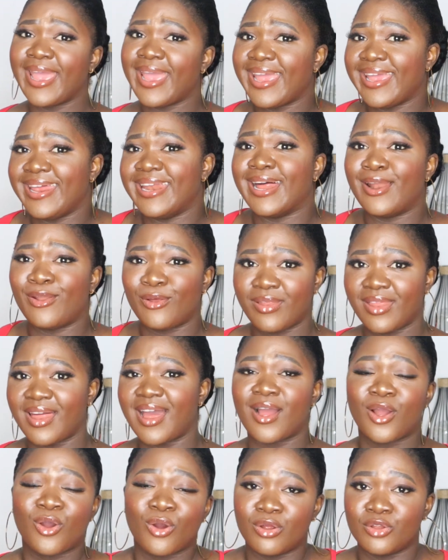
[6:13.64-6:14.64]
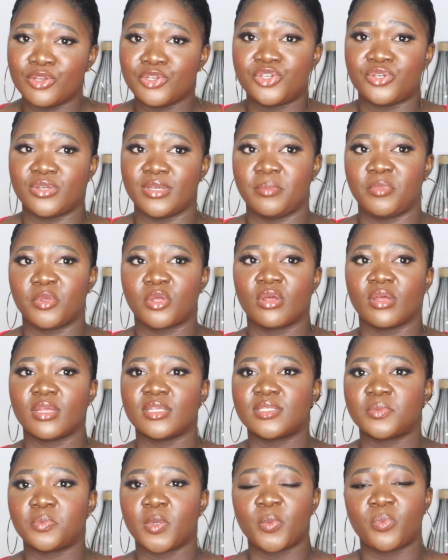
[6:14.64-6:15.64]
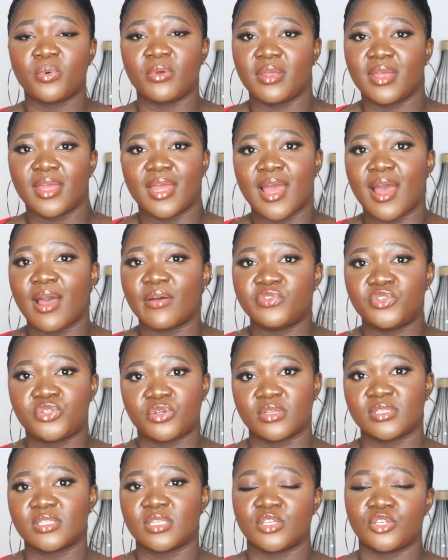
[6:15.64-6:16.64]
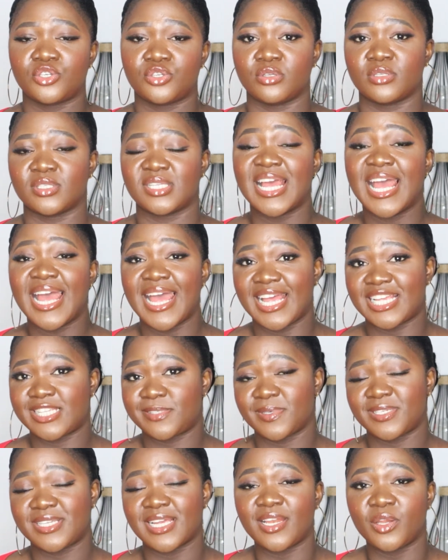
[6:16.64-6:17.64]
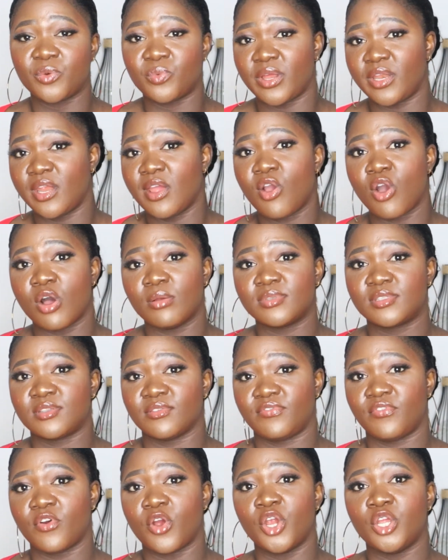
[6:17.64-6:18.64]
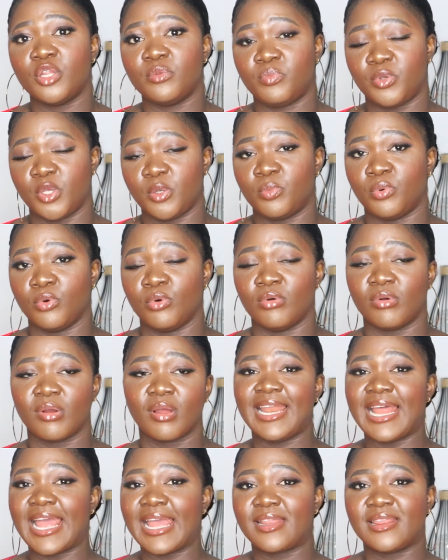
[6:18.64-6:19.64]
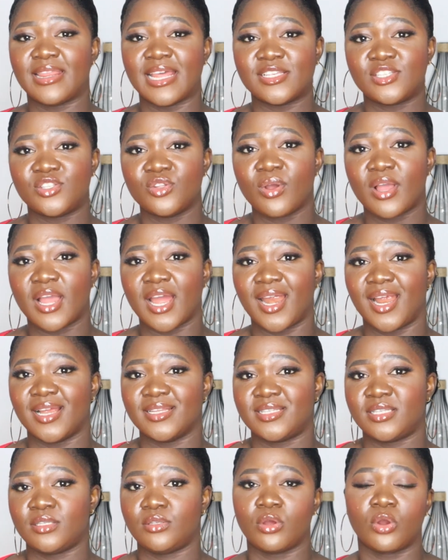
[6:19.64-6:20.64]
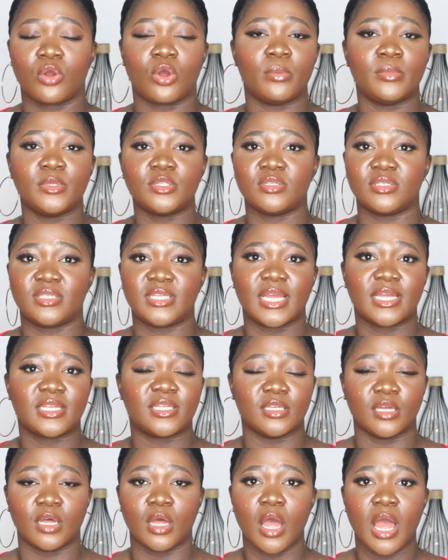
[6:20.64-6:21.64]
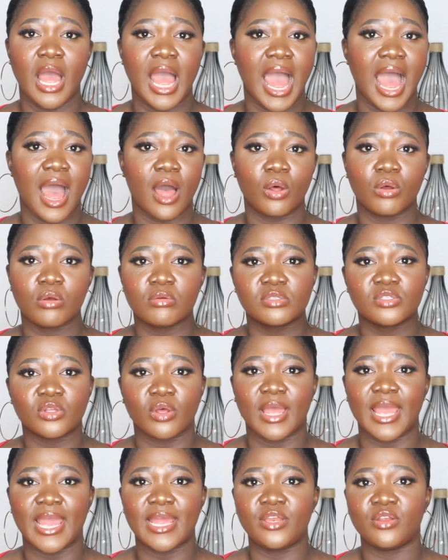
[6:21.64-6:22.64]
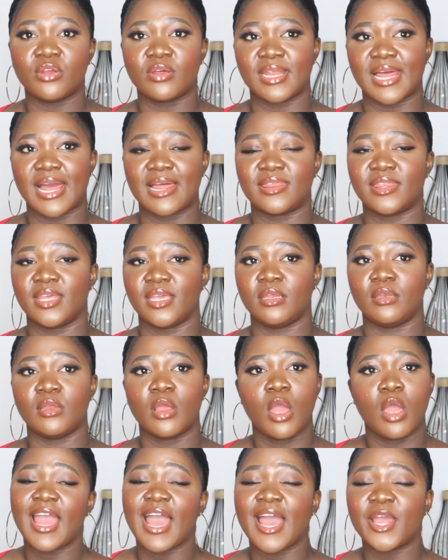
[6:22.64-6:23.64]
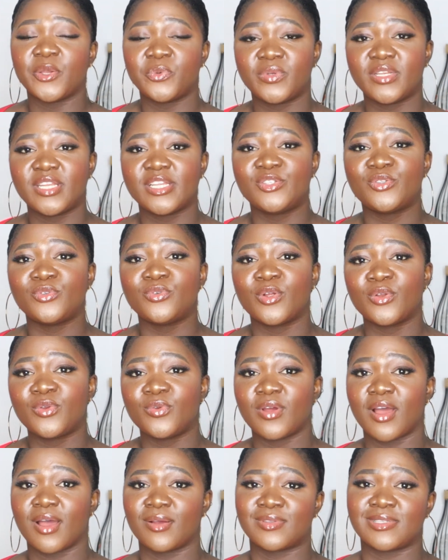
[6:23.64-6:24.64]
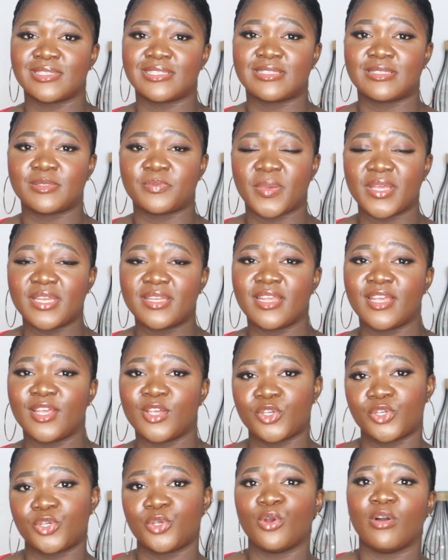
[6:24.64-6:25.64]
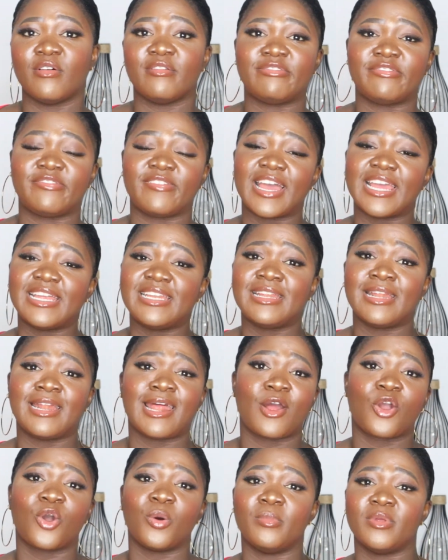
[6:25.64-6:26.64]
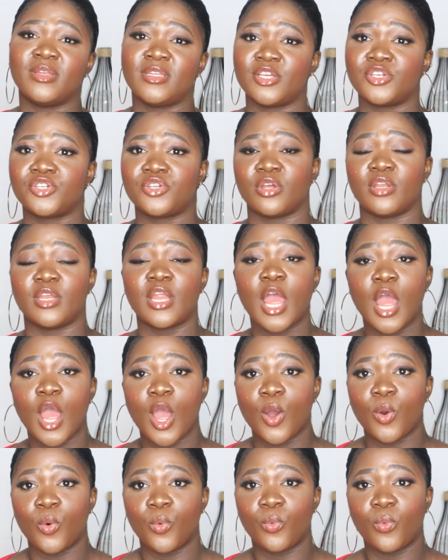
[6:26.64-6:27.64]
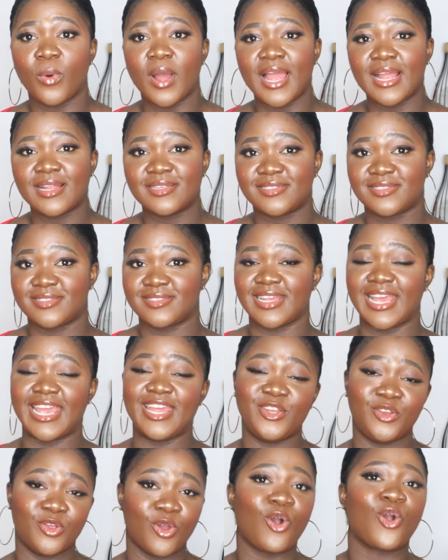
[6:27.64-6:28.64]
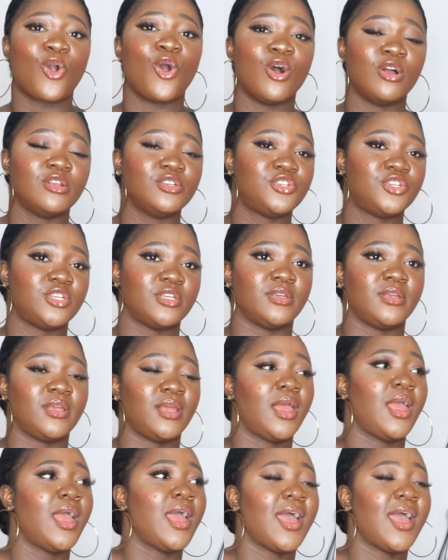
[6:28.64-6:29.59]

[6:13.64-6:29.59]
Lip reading: in another country, because people here have trust issues, especially when it comes to foreign people. Like, there's no guarantee you're coming to take the house or any other thing. I really do not know how to spin the issue of finding an accommodation whilst in your country.